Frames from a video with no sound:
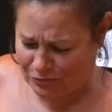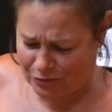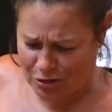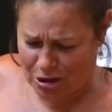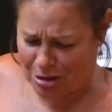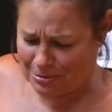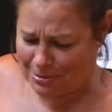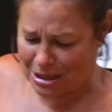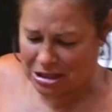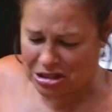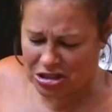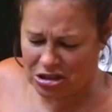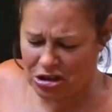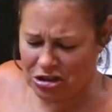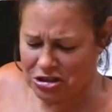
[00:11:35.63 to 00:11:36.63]
from my
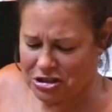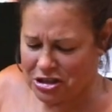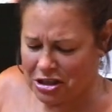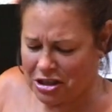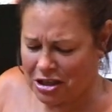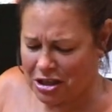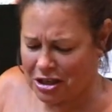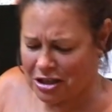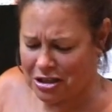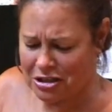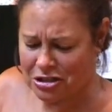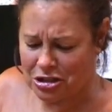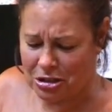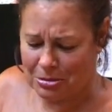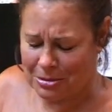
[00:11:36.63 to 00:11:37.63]
salsa to